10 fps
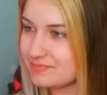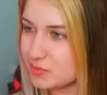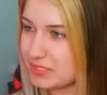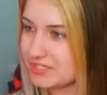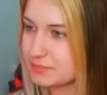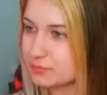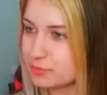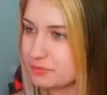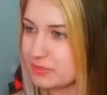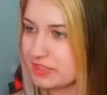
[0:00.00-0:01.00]
Got some
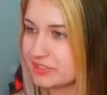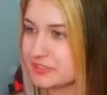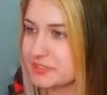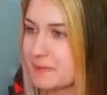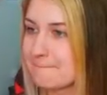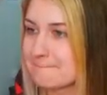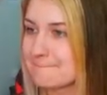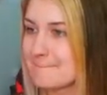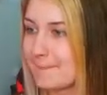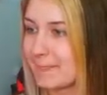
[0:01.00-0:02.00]
rupee winners.
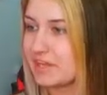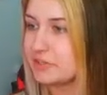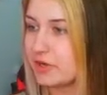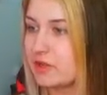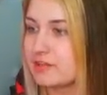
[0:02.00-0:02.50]
And y'all,